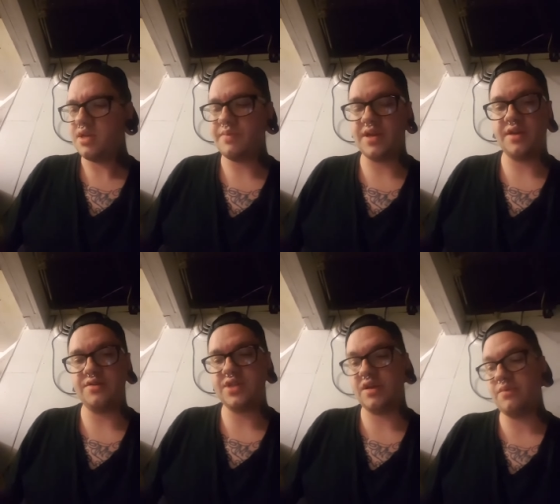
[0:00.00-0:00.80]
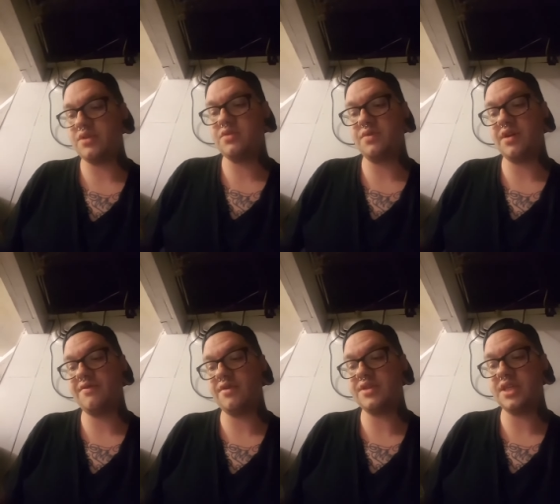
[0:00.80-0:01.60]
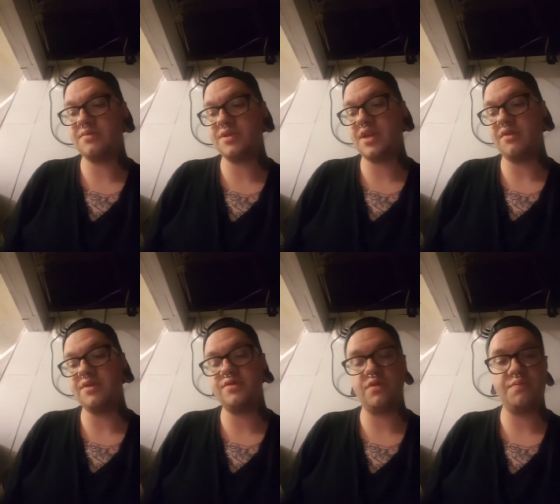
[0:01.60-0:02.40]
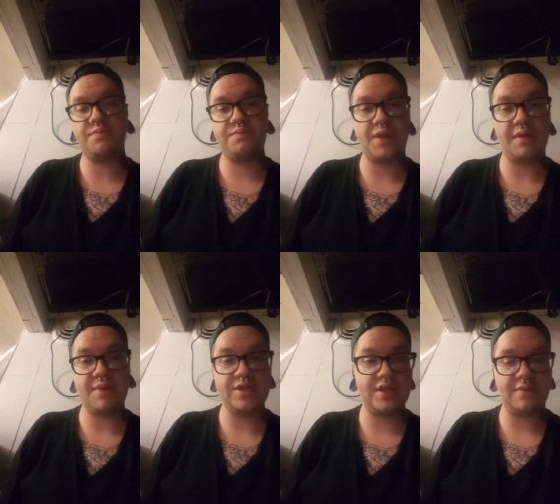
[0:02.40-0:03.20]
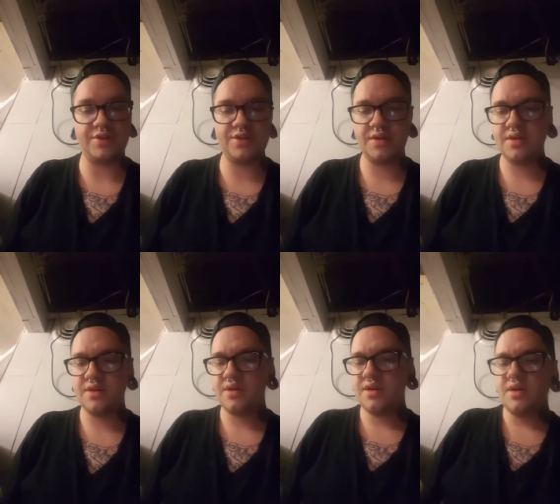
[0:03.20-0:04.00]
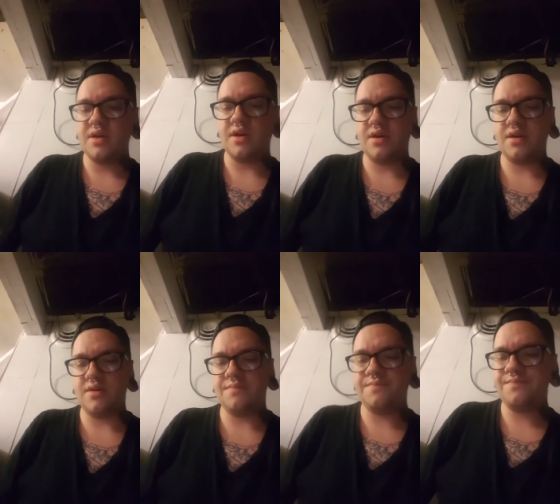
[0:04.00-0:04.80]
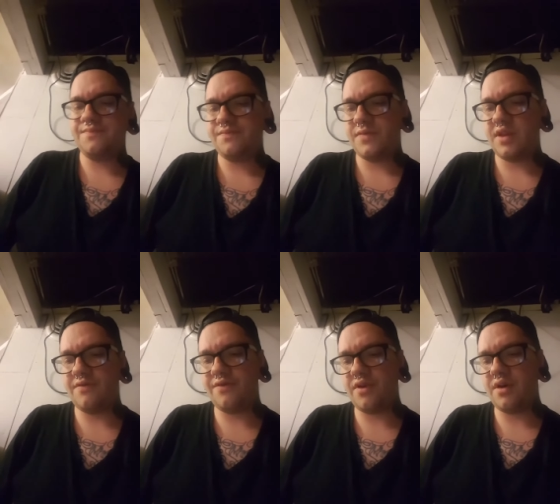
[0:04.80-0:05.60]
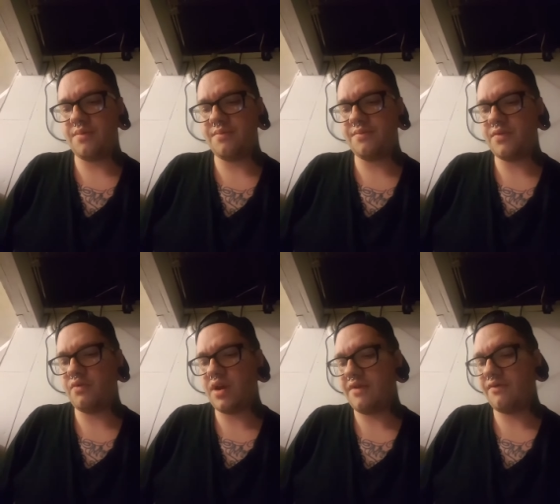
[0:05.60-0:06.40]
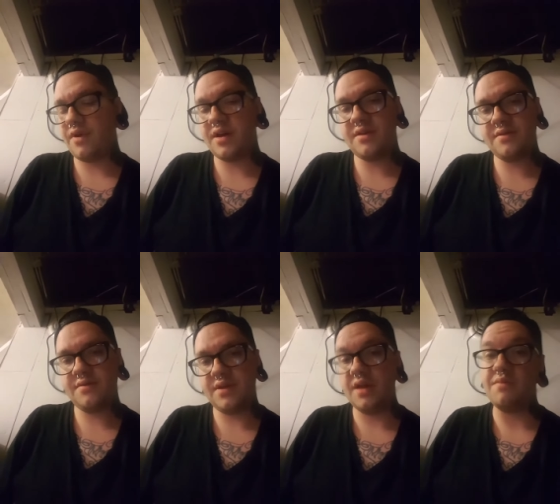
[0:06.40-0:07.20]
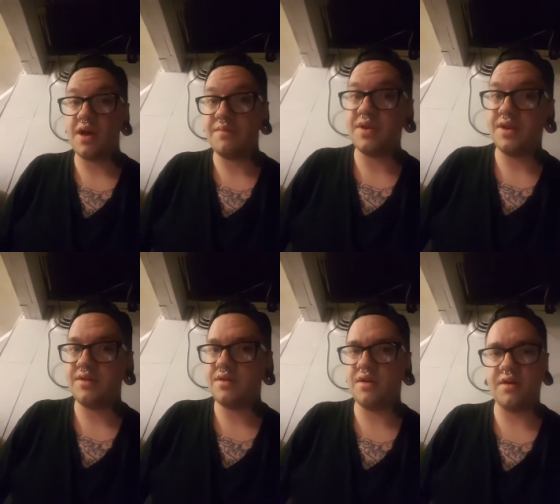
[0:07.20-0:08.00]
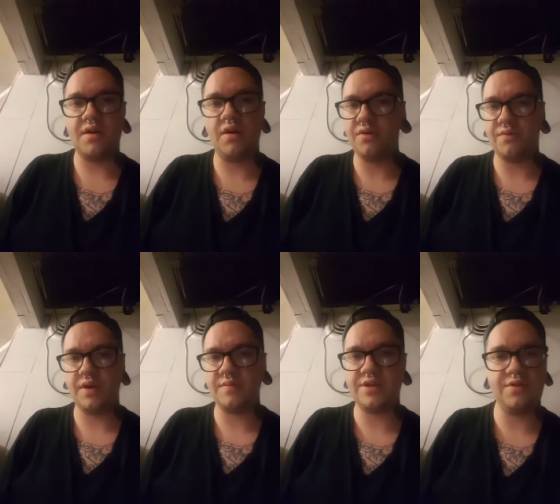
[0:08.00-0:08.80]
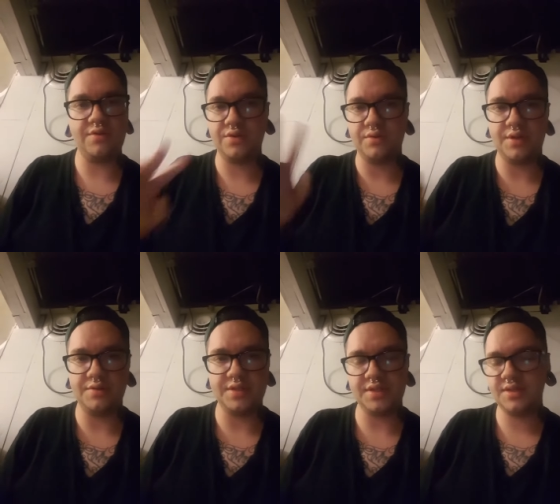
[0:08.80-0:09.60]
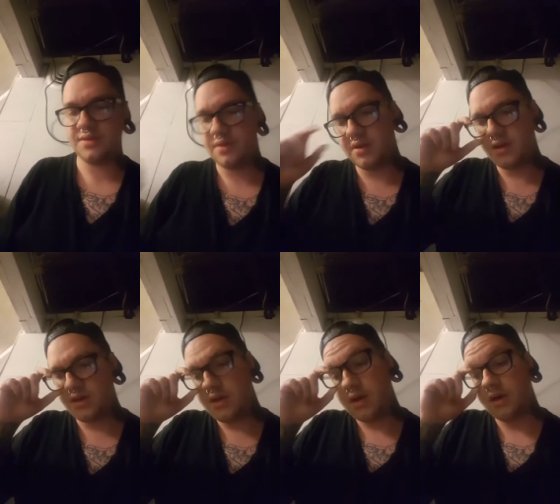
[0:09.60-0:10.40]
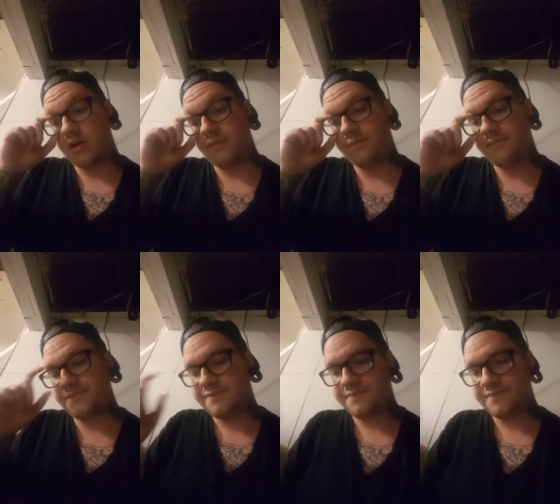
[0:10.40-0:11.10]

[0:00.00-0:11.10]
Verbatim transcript: depending on your setup. Also, will give her a six percent increase to her black magic damage. Um, from what I've read, in my opinion, uh, all her record materia are totally useless. Um,